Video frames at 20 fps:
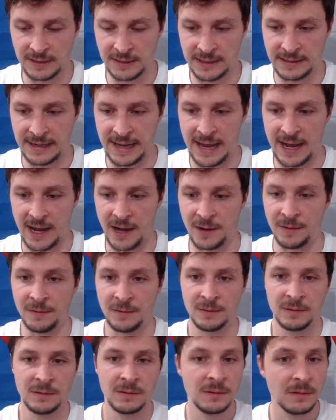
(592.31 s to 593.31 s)
and now
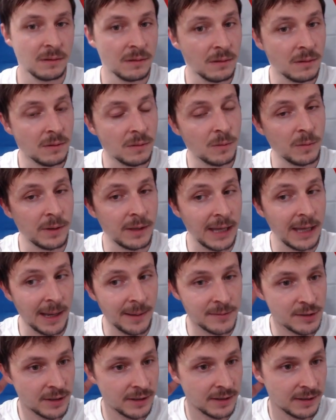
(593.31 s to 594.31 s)
we
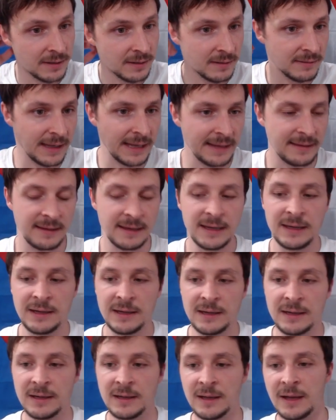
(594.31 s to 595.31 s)
capture, and that's
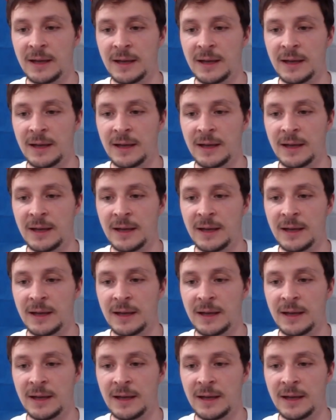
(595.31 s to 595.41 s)
it.